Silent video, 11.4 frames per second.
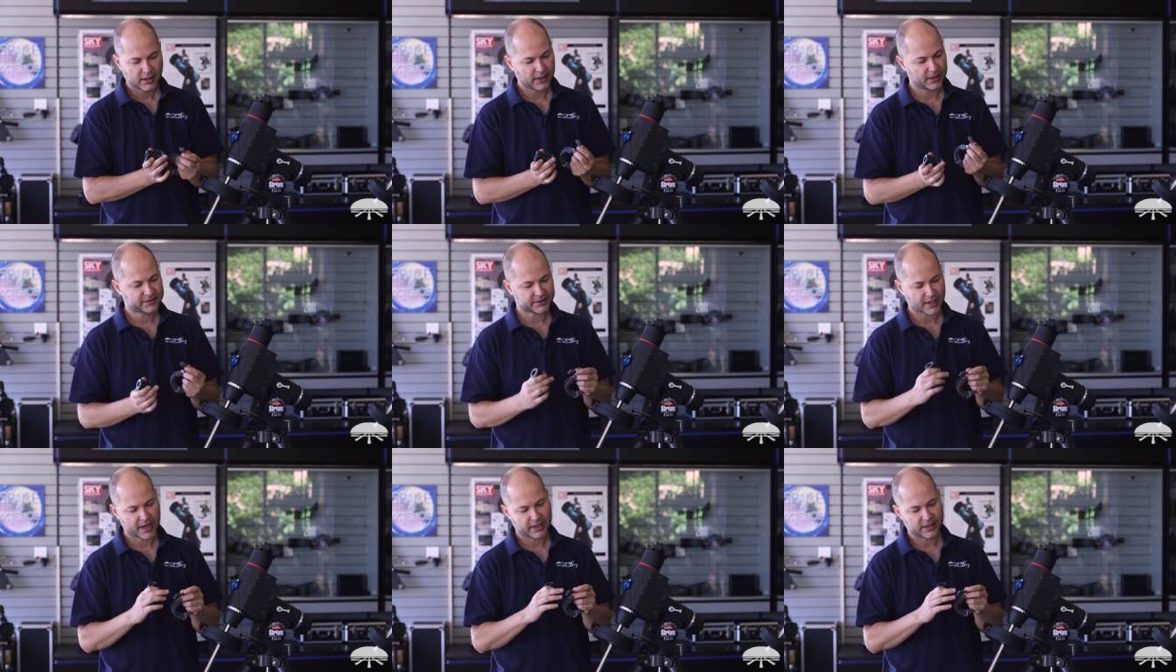It's,
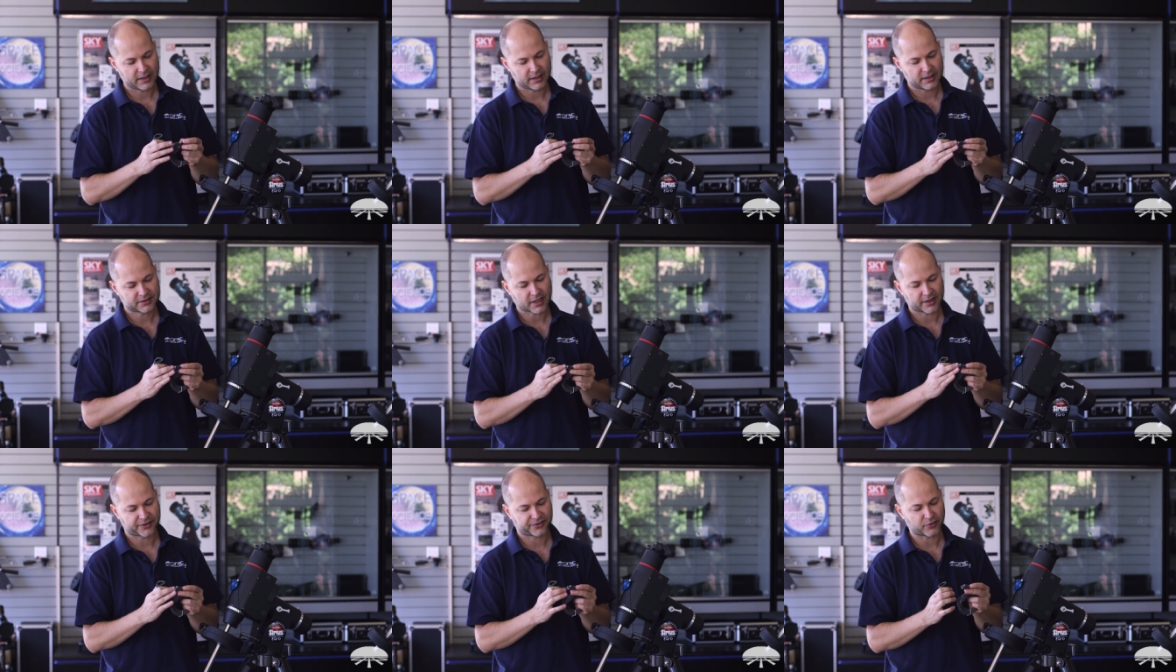a, it's
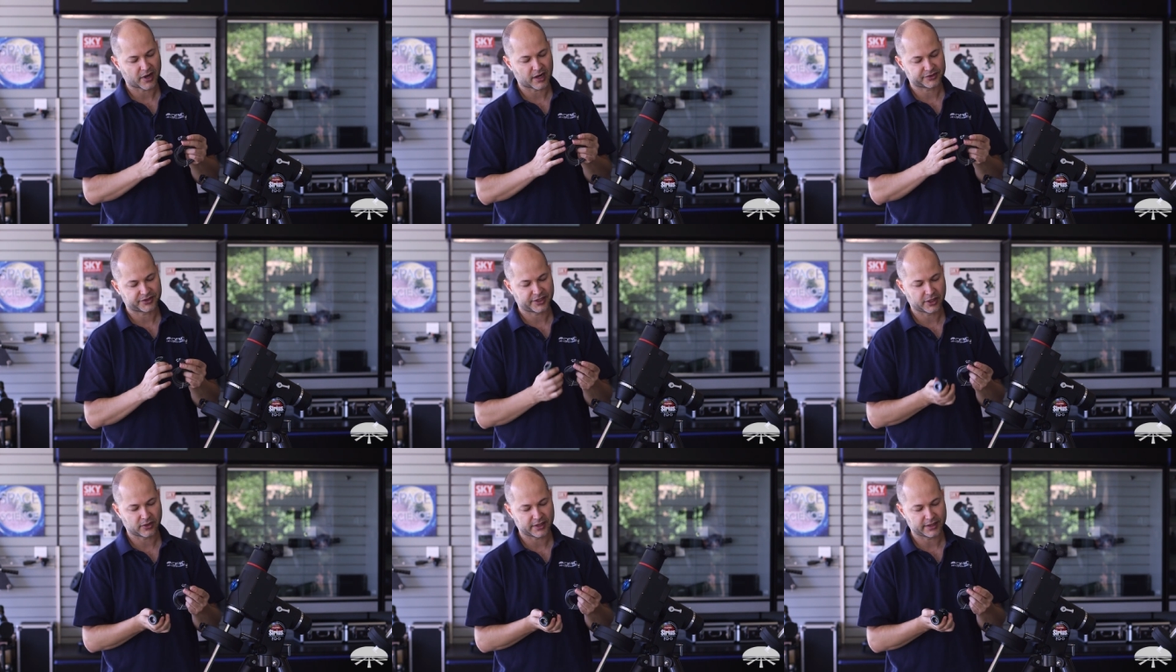got a thread-on
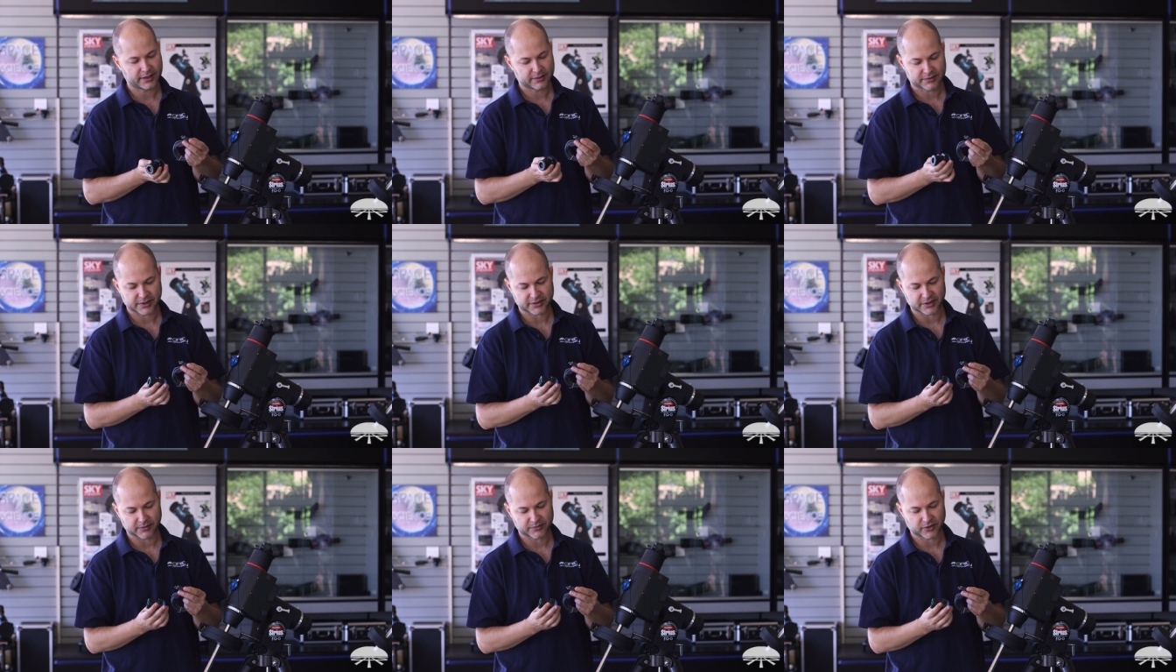security
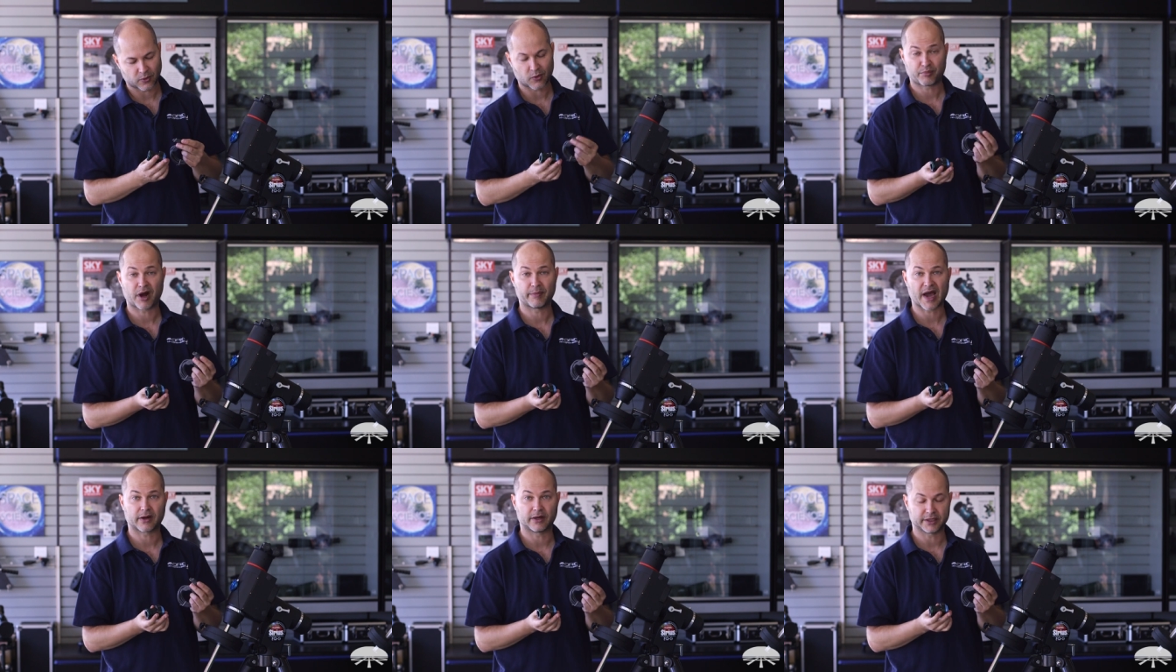system, so it won't pop
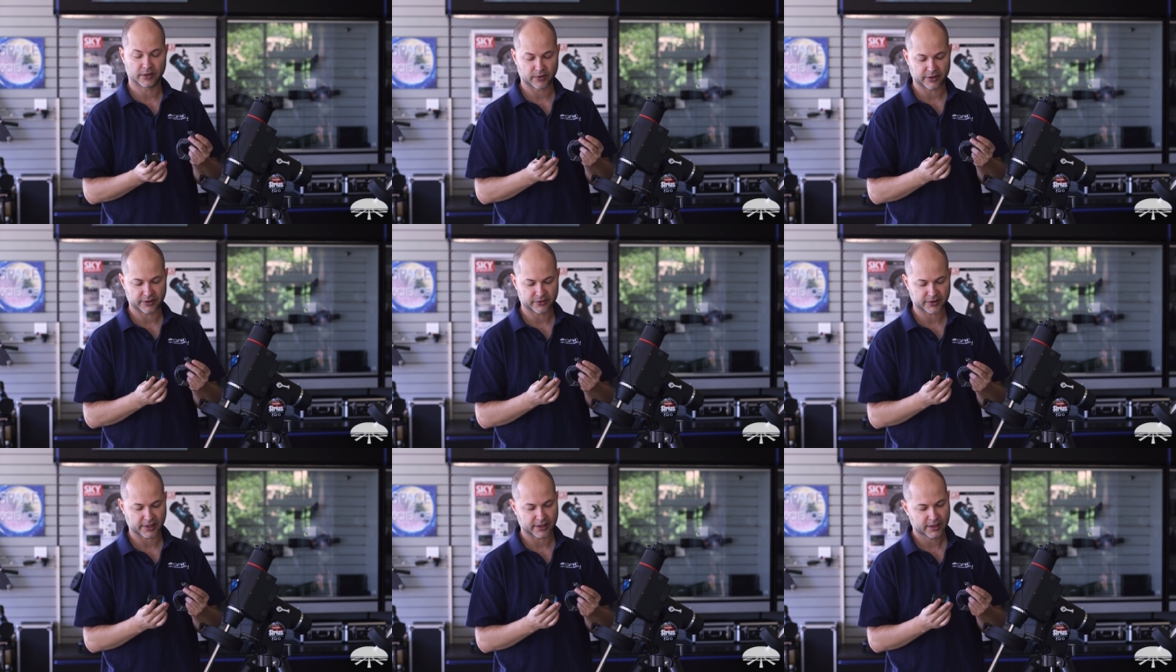out on you when you're
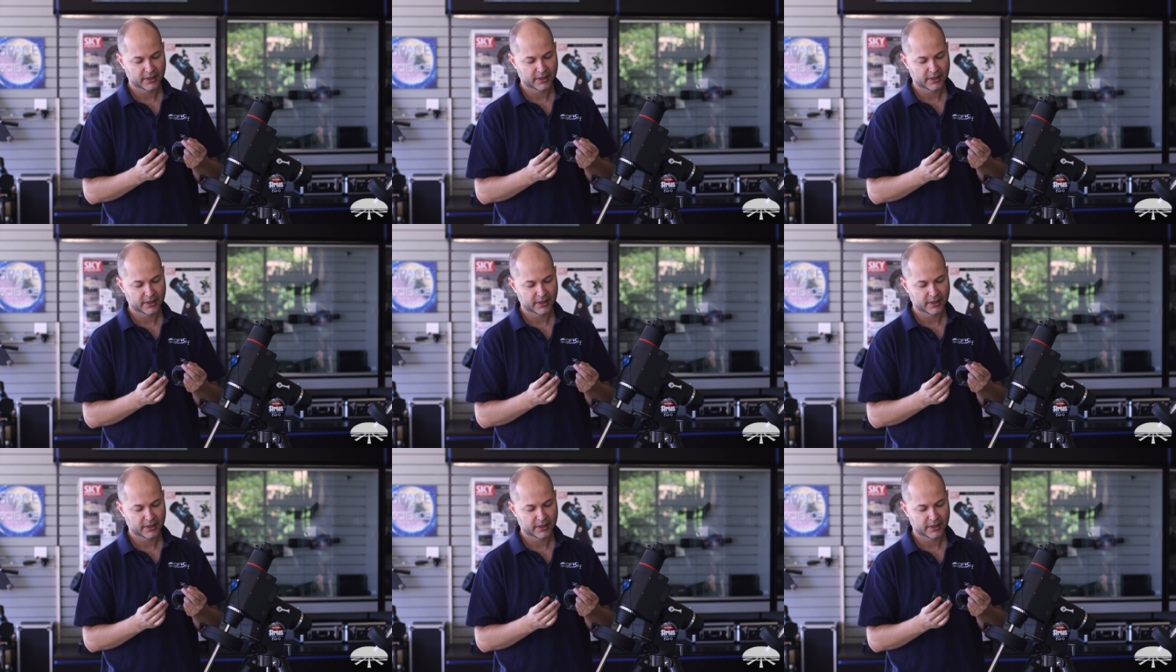using it.